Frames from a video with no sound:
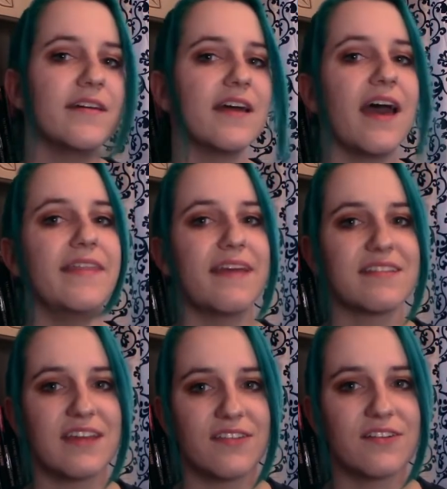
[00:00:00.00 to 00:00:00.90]
and
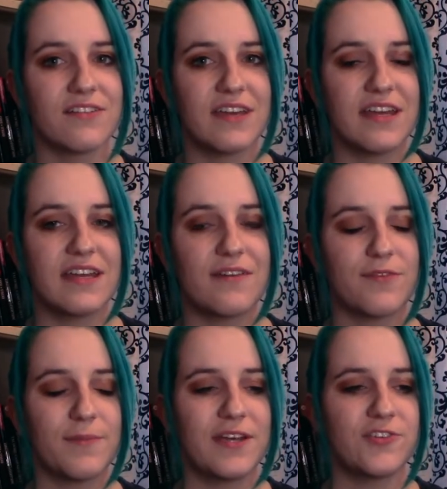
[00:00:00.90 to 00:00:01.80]
that's how they're getting
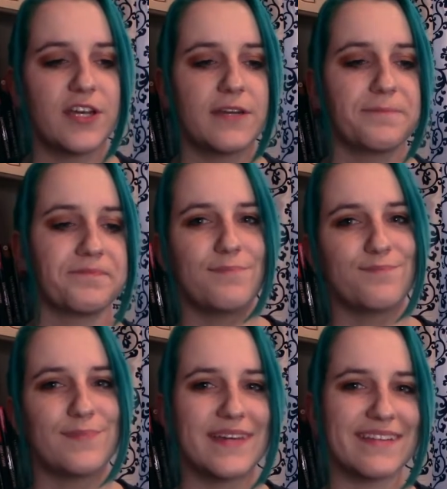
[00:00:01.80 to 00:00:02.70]
information.
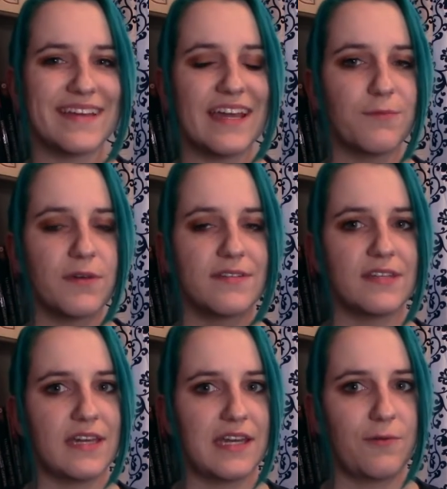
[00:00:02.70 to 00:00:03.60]
Because I can't really
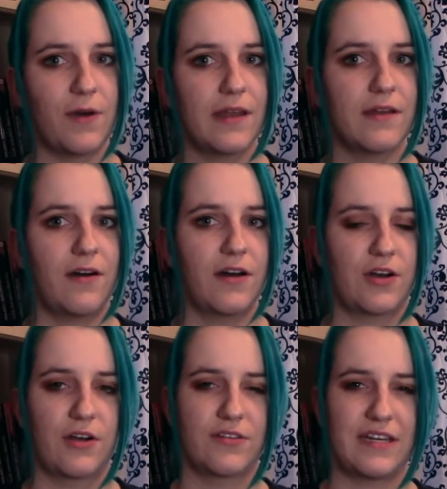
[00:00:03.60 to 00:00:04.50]
see anyone on
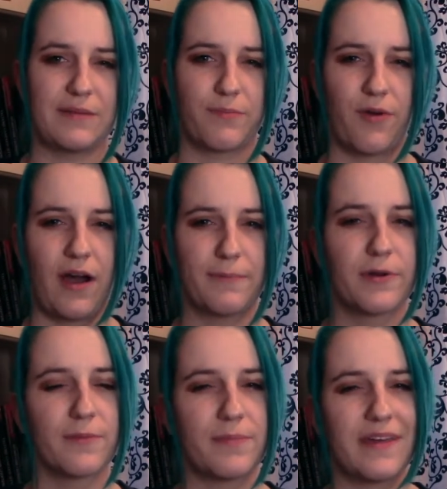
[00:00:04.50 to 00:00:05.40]
our team
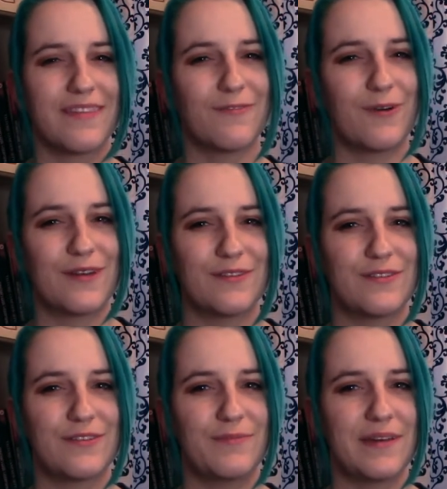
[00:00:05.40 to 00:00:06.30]
proper being the
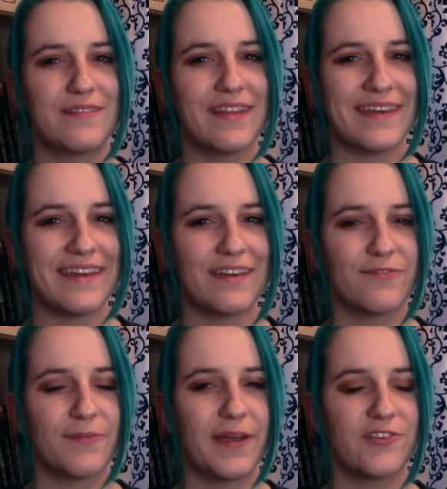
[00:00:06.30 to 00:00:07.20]
one to be leaking
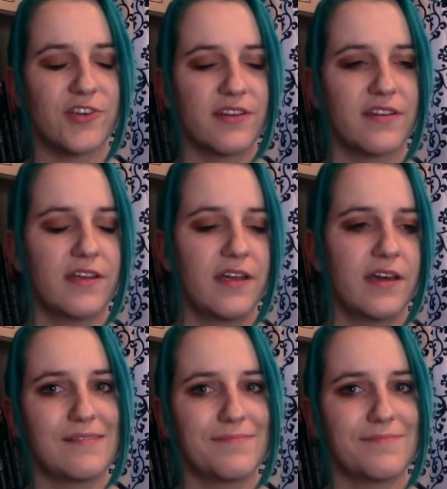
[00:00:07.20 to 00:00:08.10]
information.
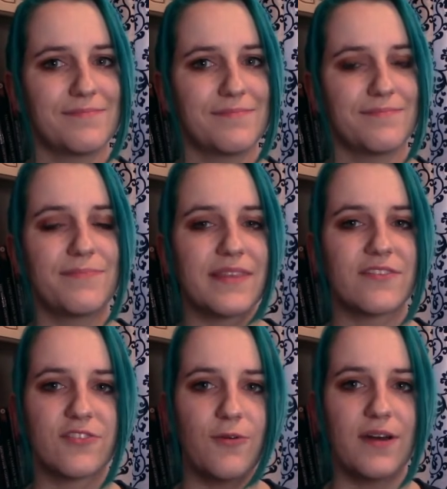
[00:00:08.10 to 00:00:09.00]
But
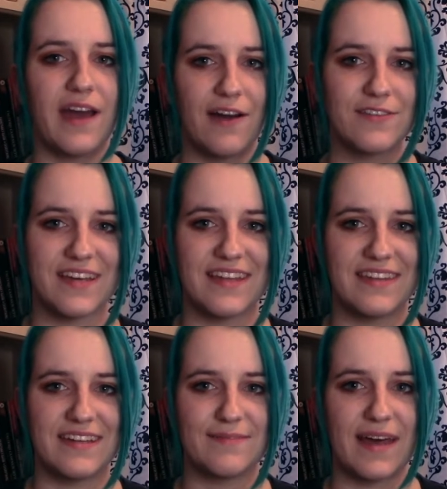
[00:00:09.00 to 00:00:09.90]
there's no one outside the
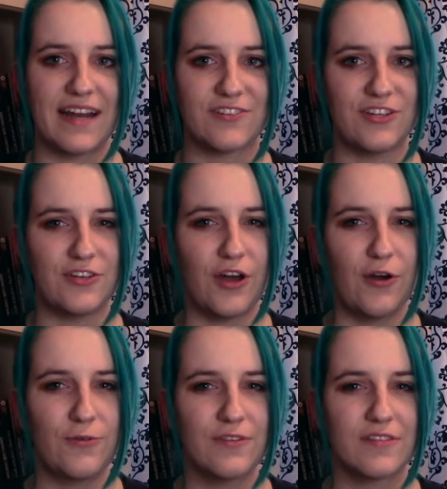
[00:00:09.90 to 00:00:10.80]
team that actually
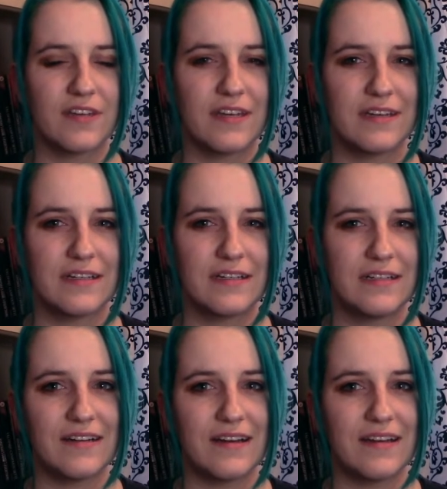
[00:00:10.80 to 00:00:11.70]
knows
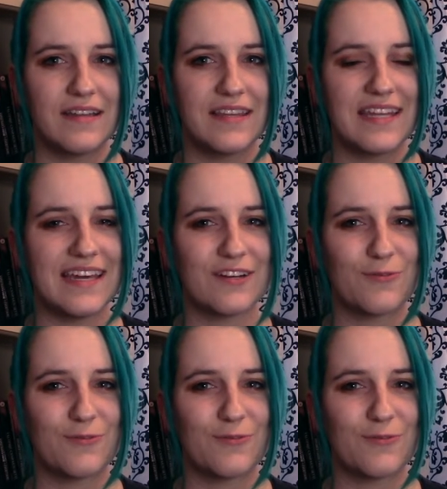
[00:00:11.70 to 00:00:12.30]
the inner